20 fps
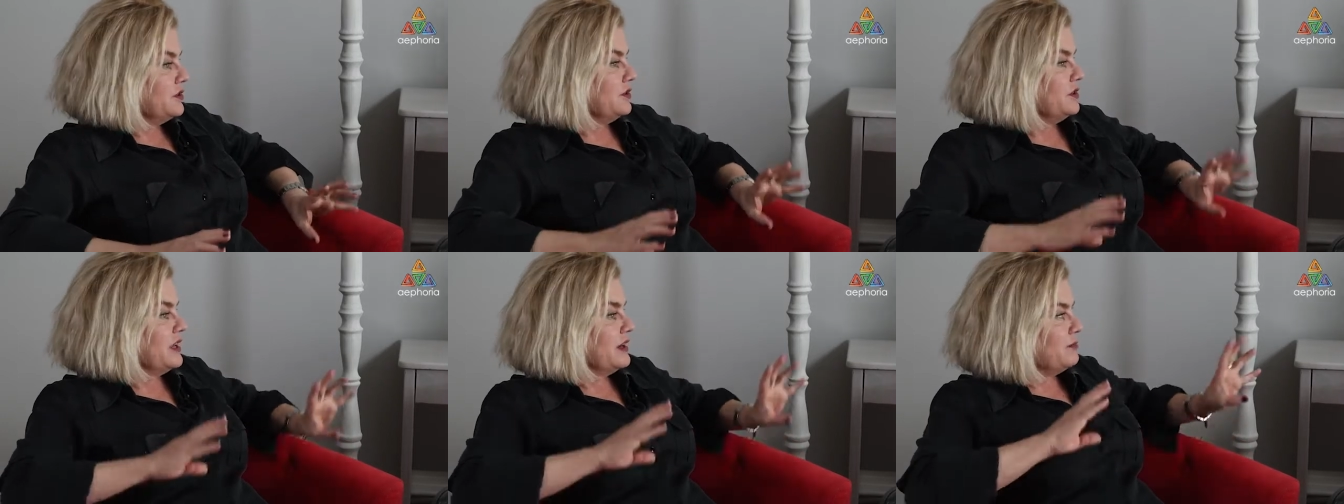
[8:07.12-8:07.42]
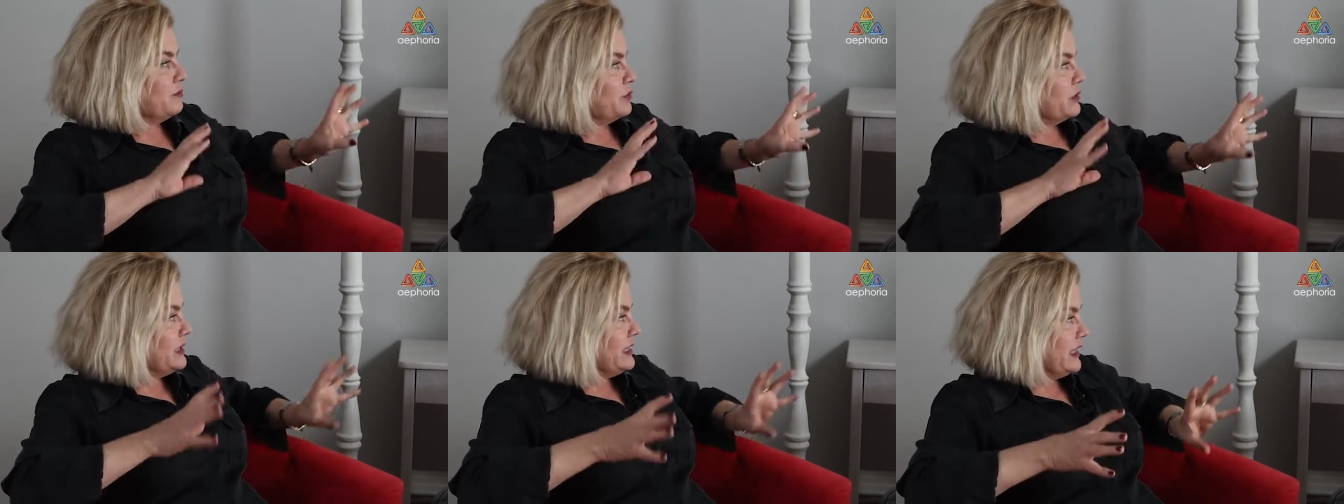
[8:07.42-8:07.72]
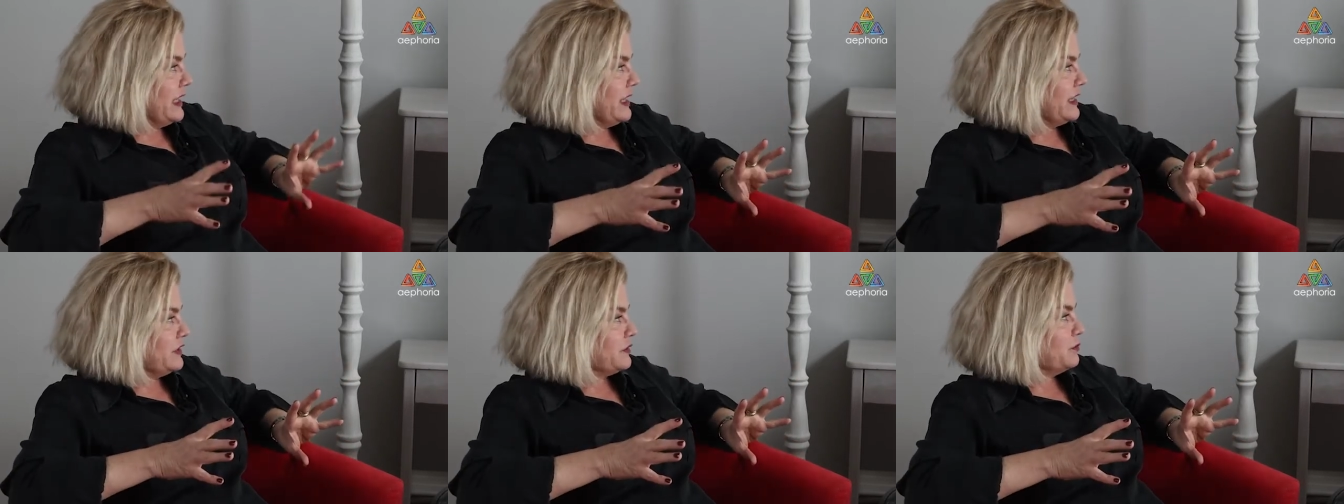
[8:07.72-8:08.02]
Now,
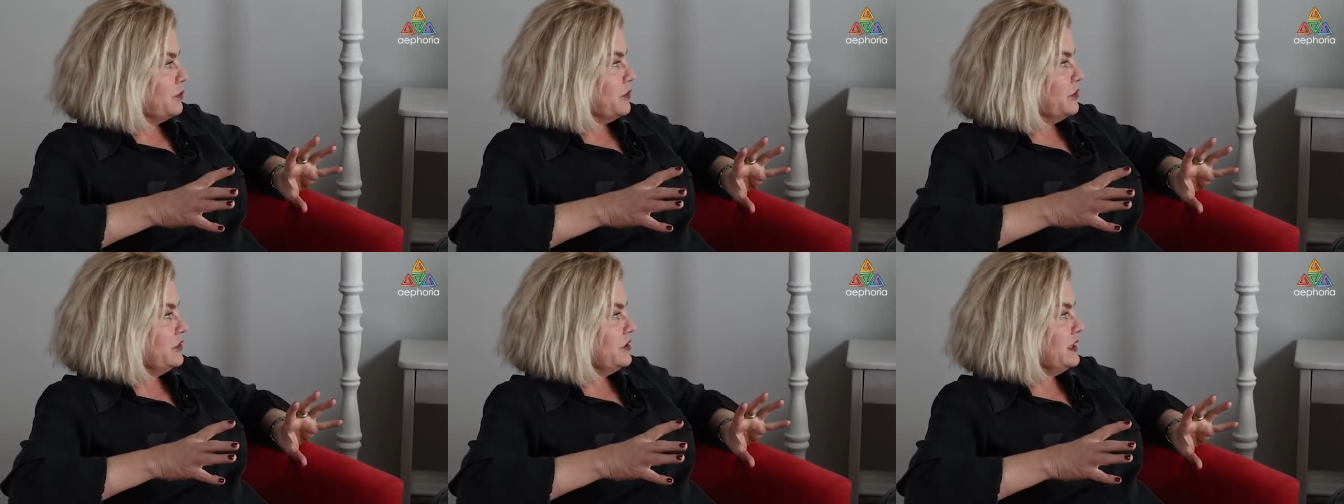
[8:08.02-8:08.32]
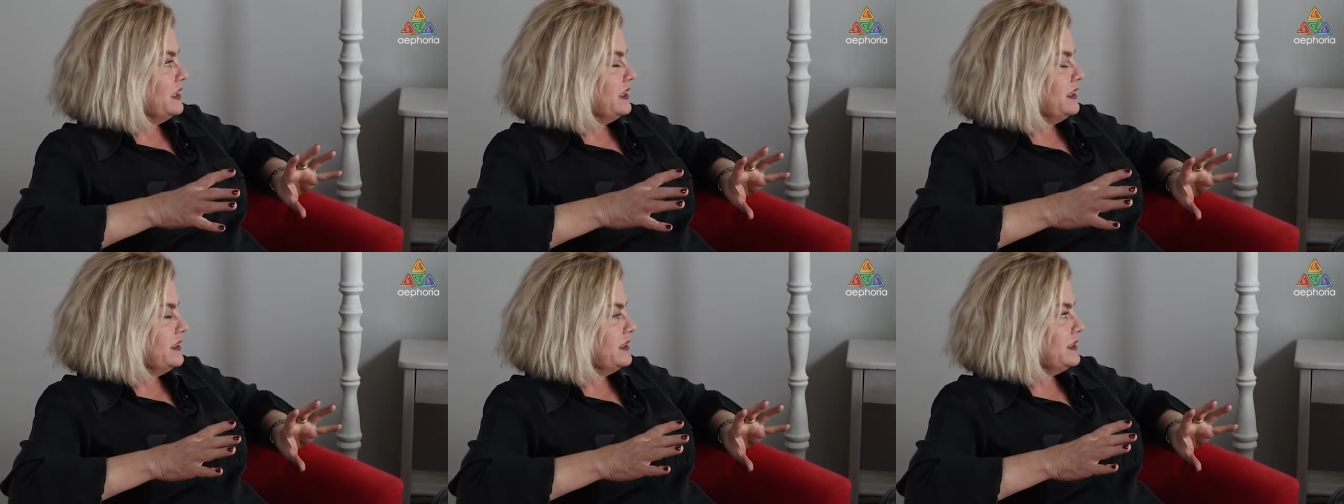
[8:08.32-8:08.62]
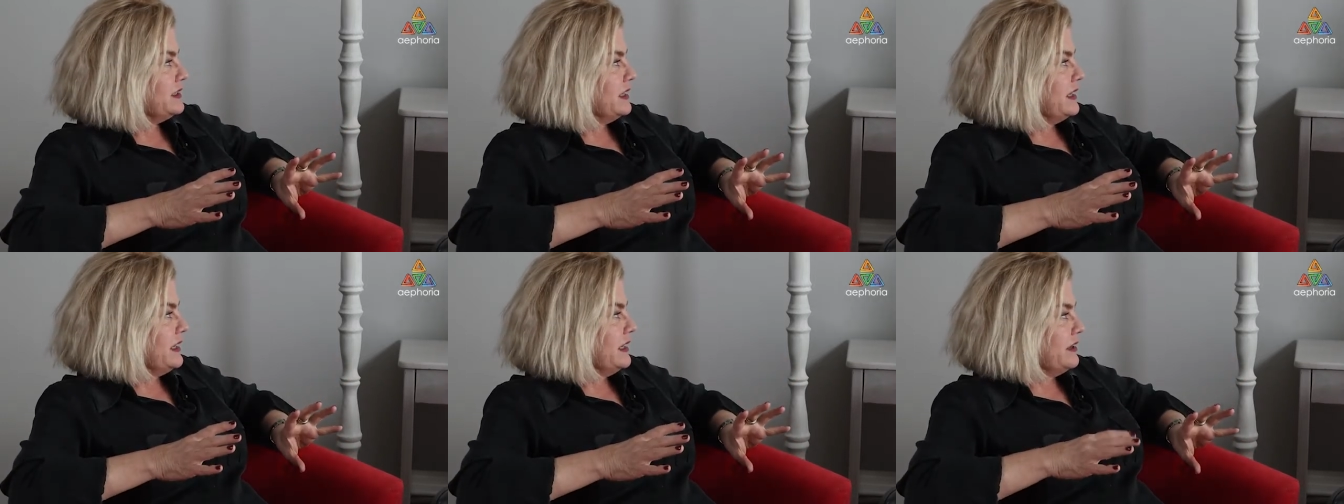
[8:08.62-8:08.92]
bring
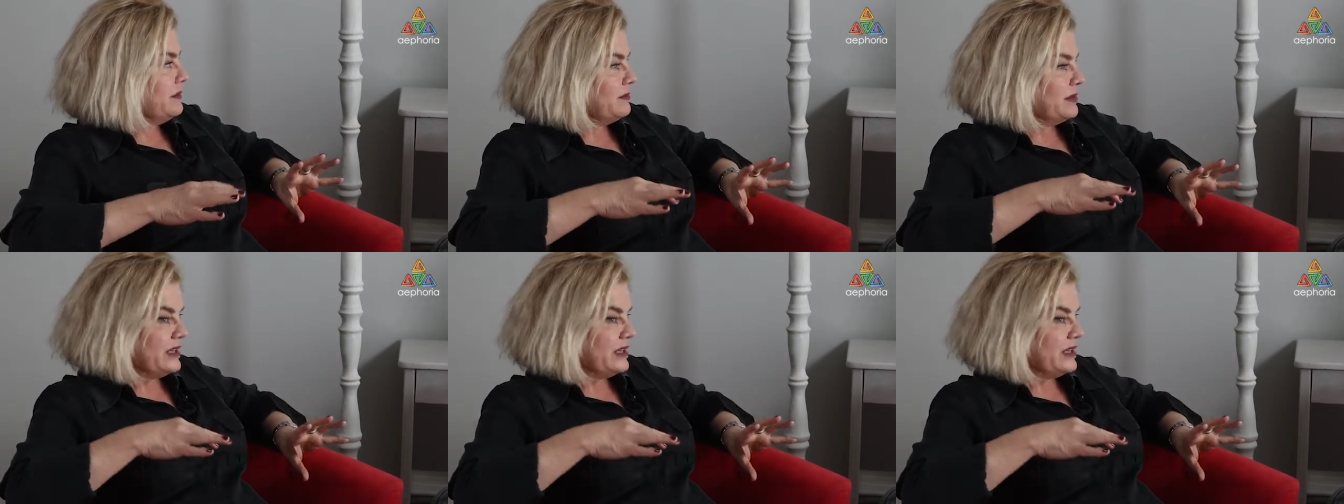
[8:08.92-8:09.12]
expertise in,